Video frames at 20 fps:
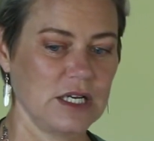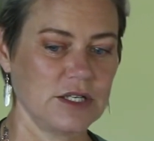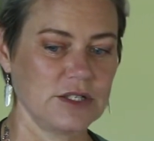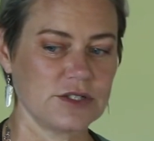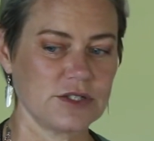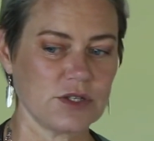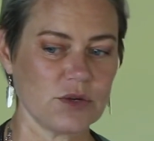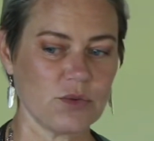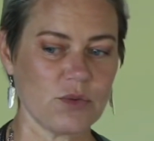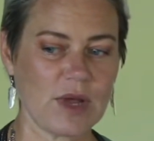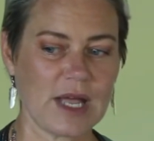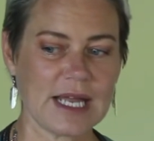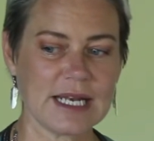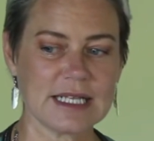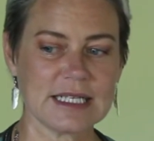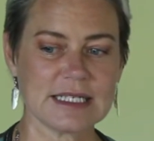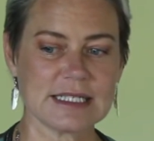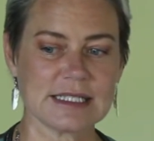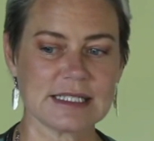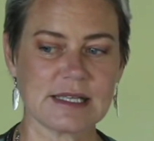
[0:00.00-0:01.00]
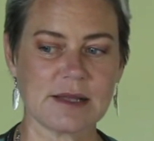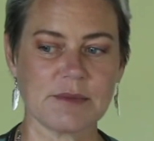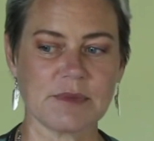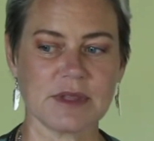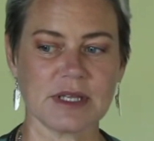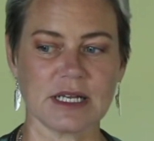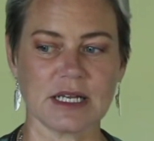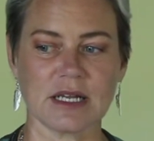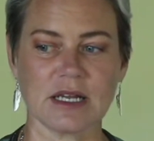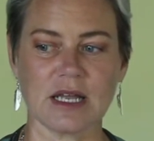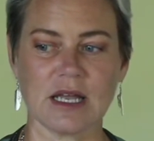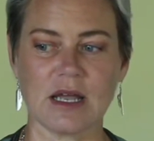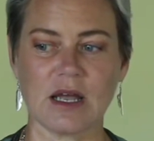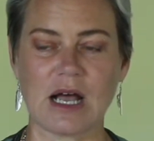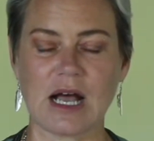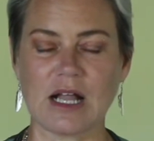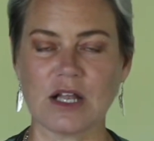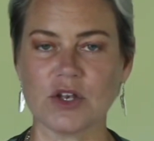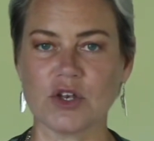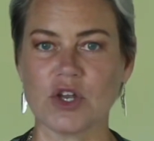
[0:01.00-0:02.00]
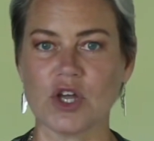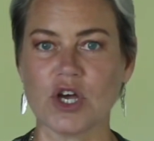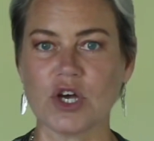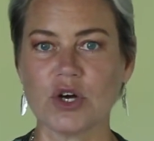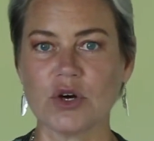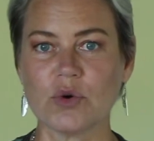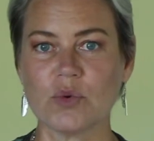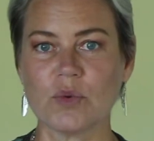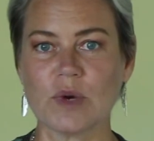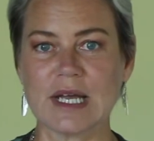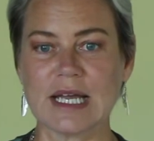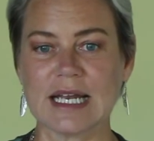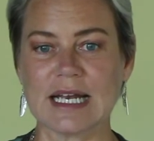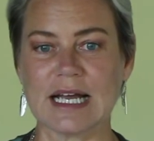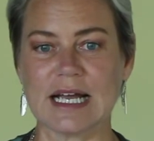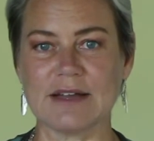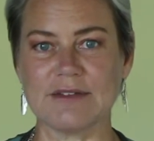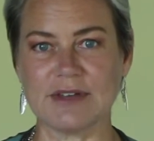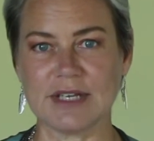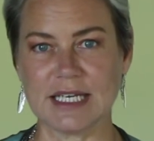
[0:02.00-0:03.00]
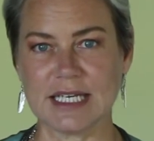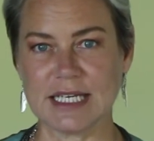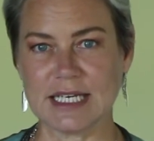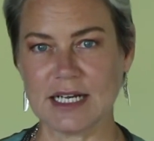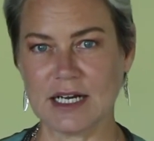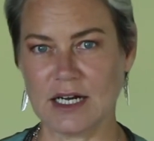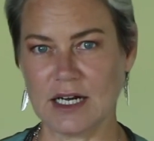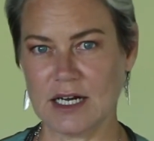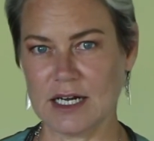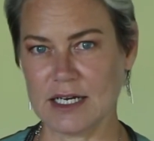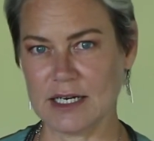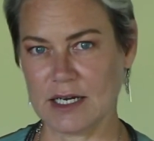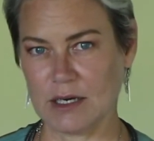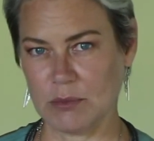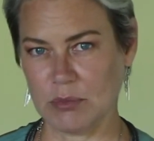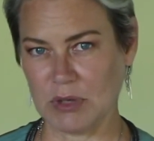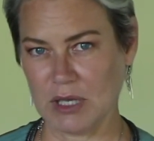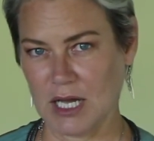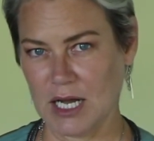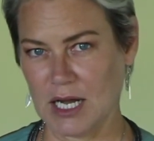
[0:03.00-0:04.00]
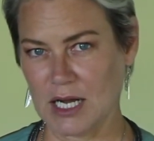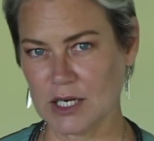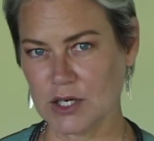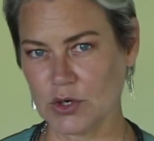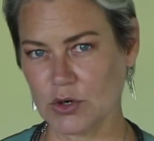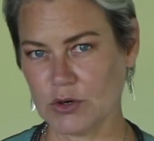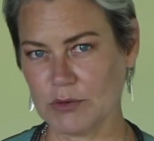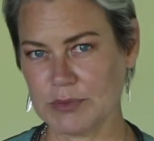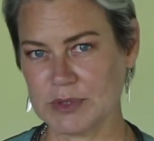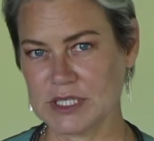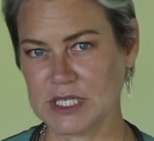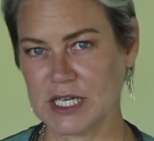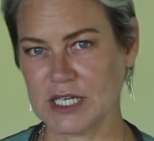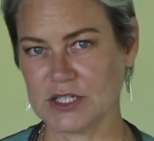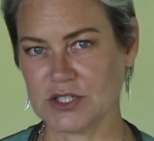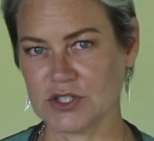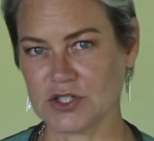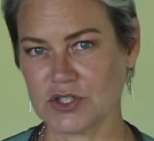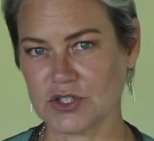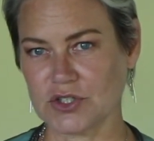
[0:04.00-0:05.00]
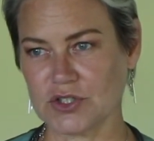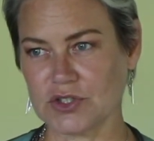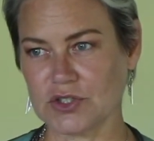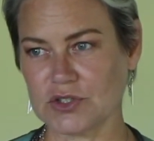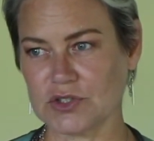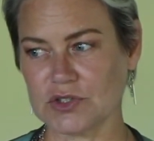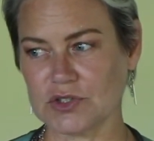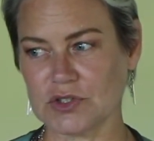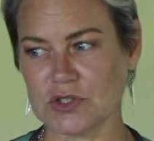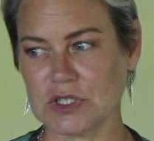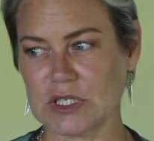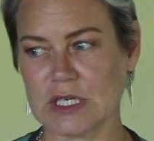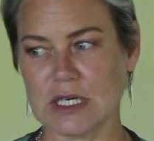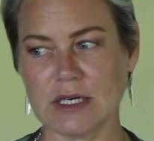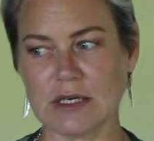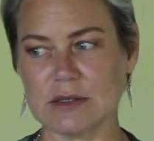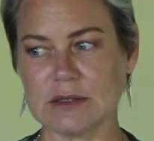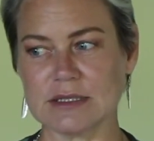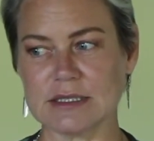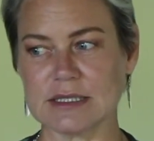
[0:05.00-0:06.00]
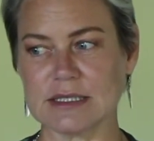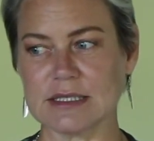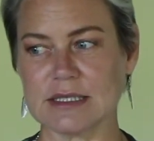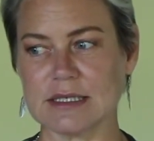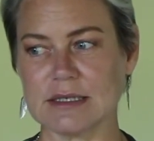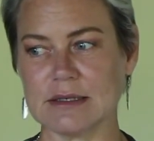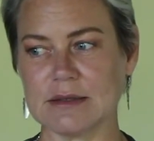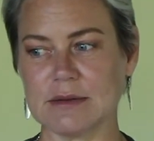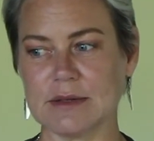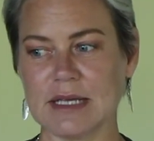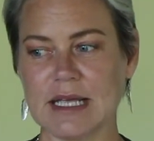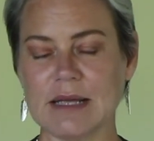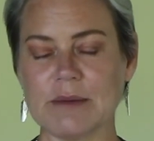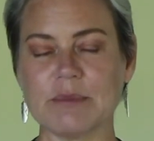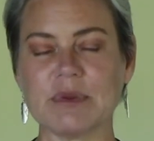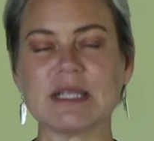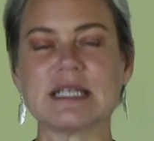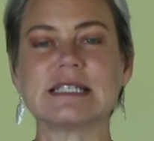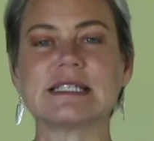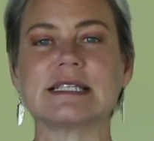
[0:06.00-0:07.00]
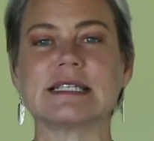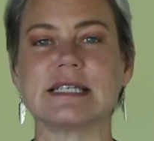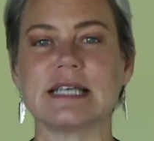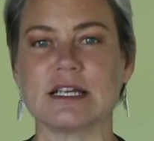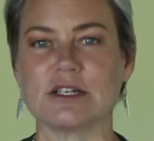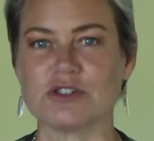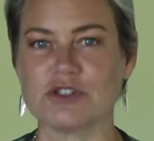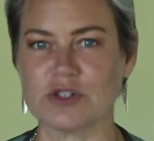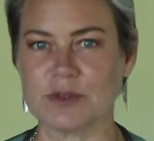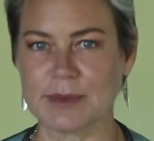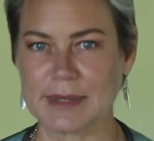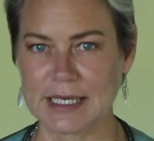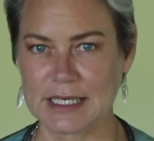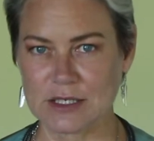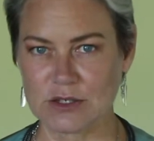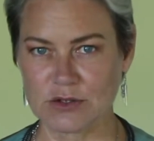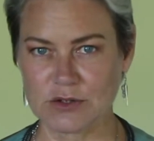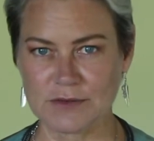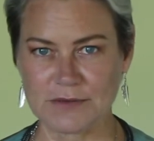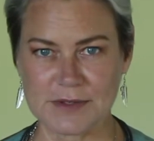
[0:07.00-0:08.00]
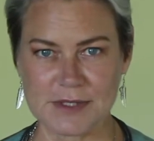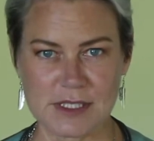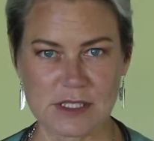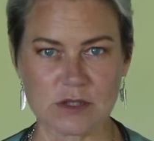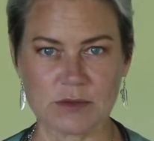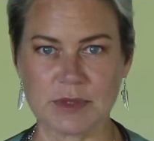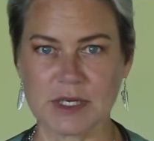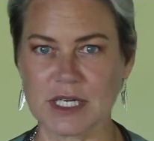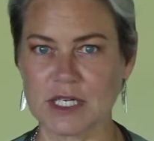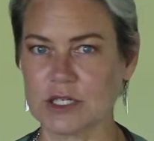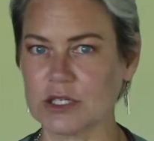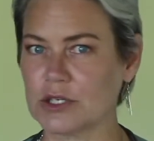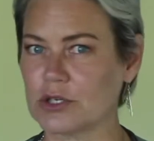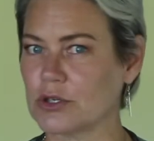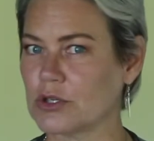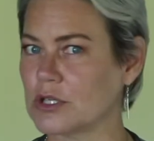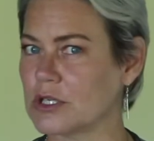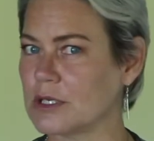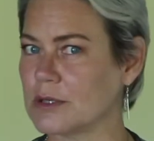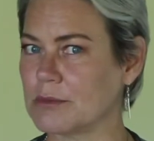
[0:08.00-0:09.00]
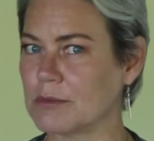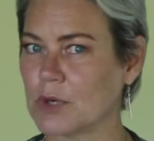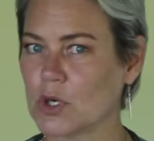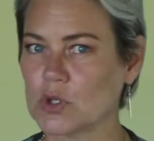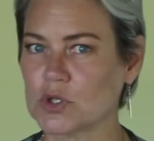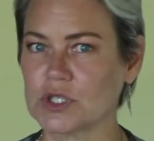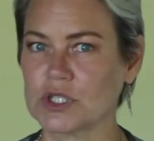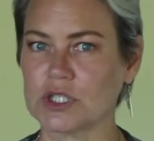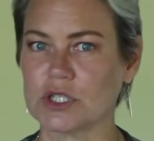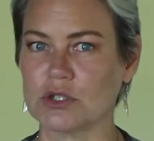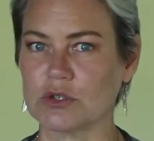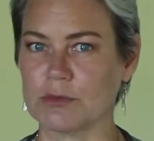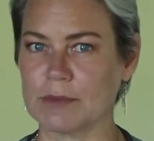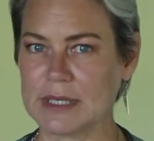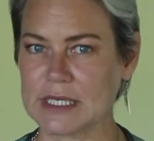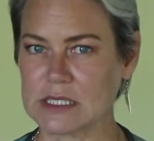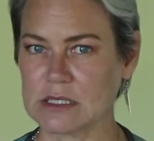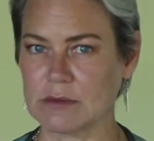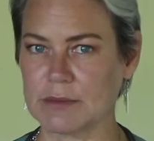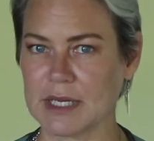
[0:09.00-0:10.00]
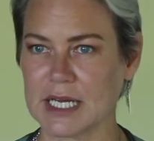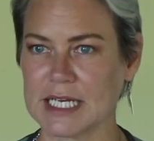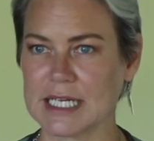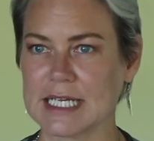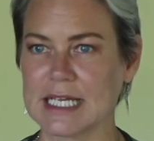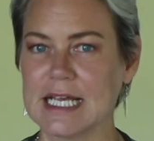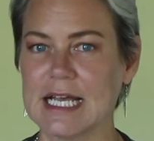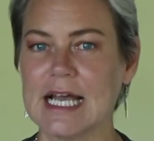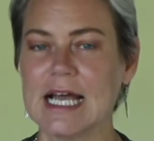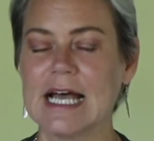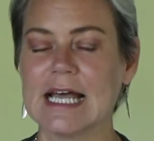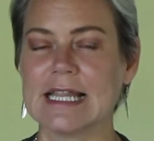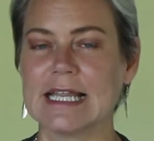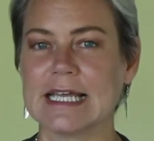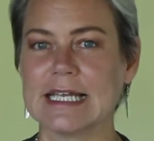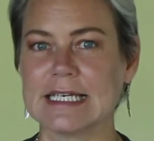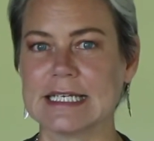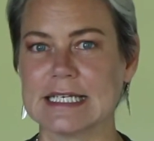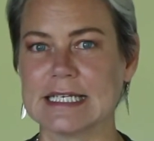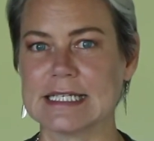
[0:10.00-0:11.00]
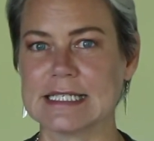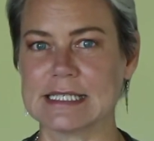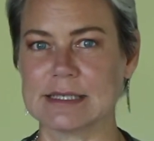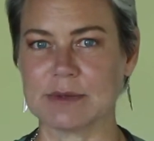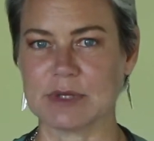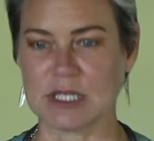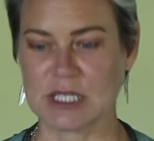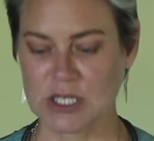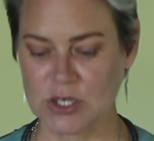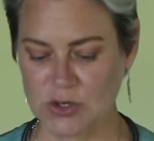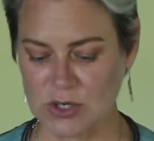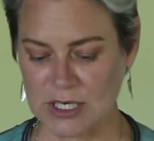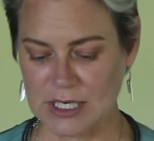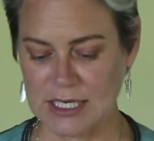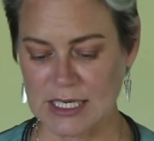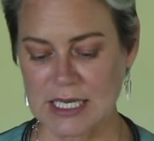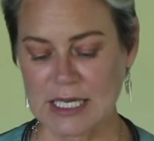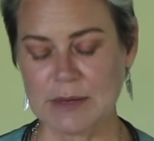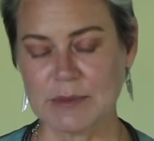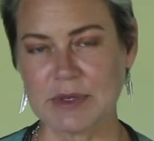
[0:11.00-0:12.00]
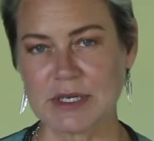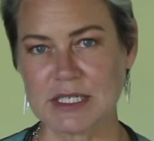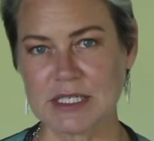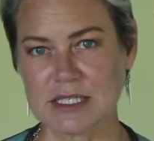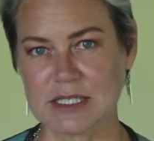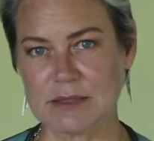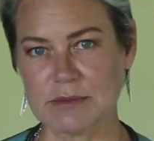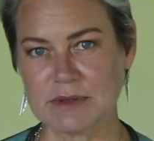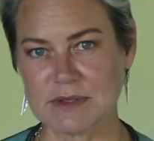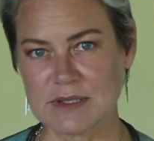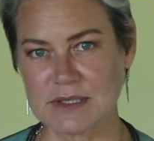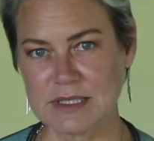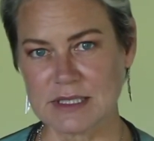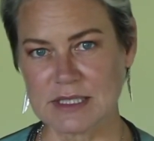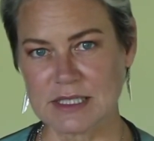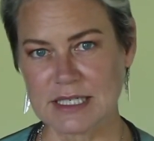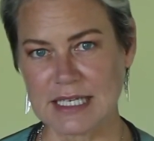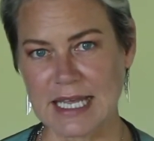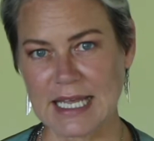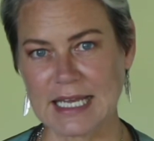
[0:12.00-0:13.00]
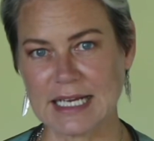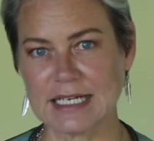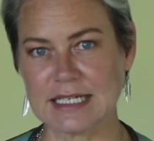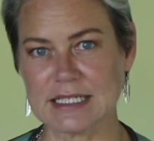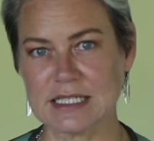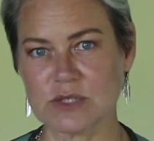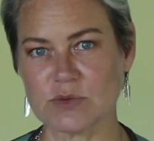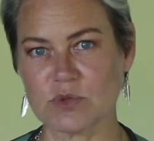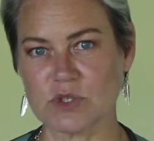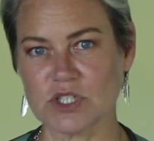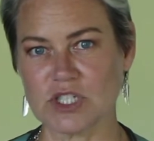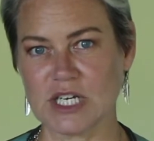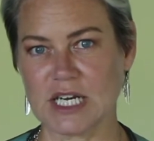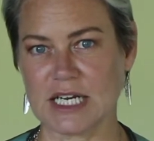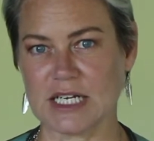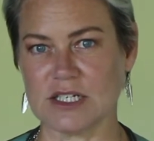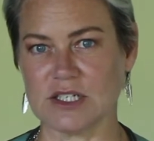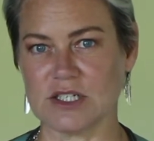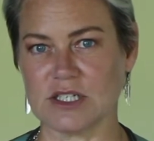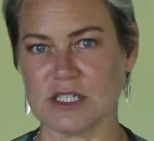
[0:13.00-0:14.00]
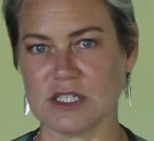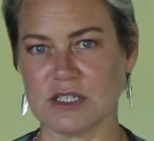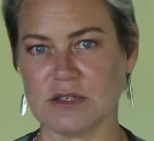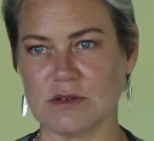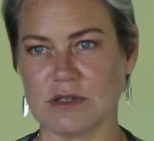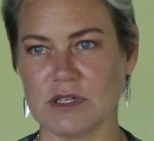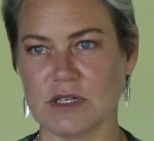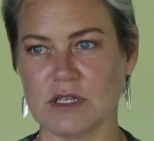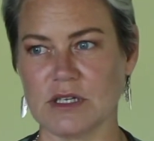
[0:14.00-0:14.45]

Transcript: So rattling something, I'll know when I've hit on a block or a potential place in the energy body or the physical body or the emotional or mental body that needs some clearing, because the cadence will change, the